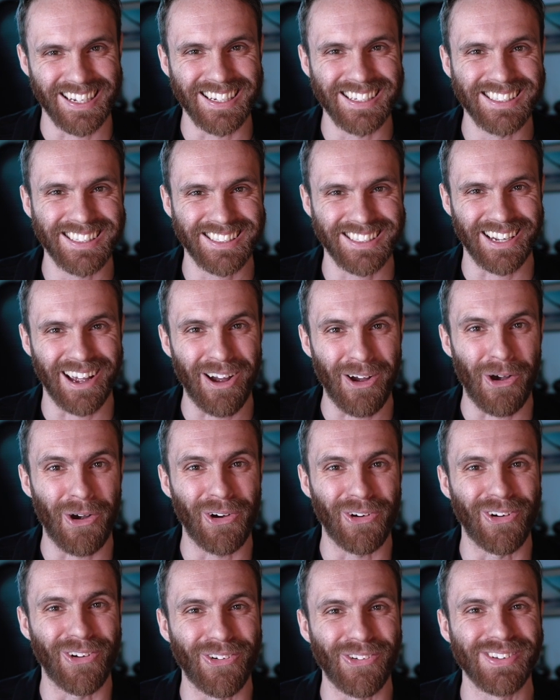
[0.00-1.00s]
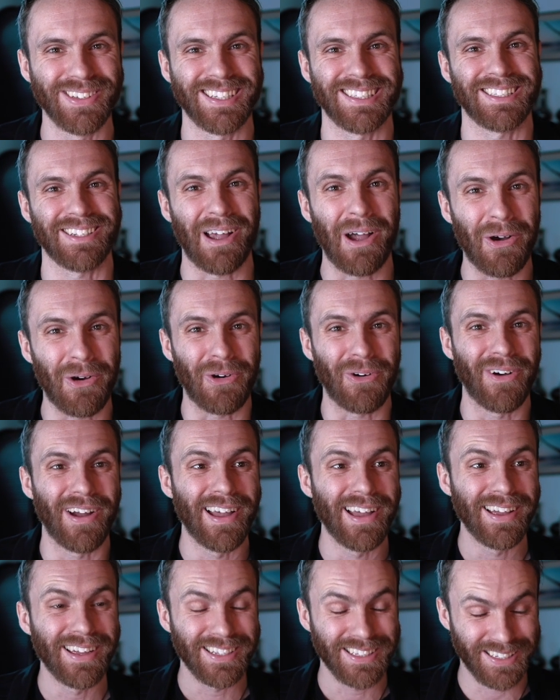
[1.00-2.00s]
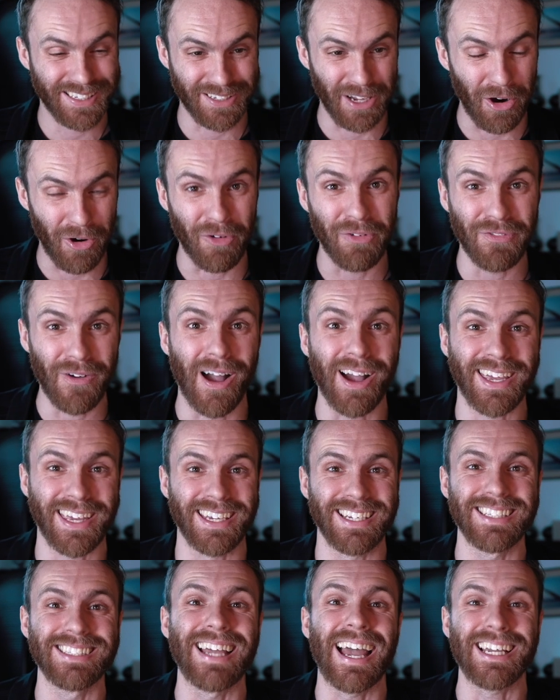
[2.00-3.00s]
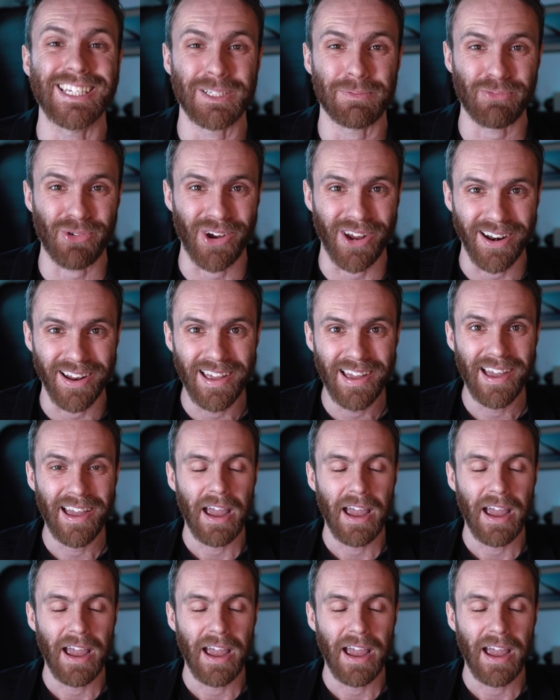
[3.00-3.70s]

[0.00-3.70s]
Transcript: This is so, so, so fucking desperate.